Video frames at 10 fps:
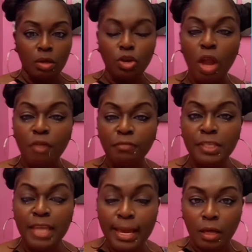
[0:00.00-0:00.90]
You
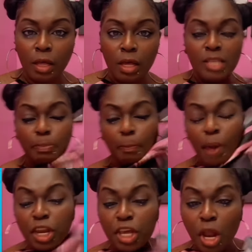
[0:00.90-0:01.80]
love dick. It's
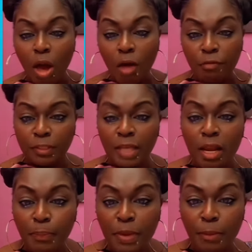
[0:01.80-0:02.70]
body you love.
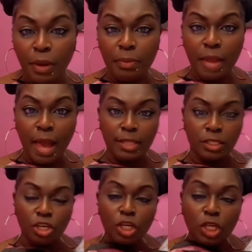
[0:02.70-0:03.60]
Tell the people them
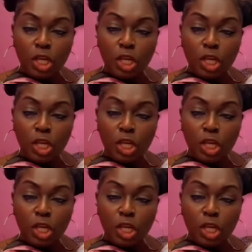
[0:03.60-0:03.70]
that. You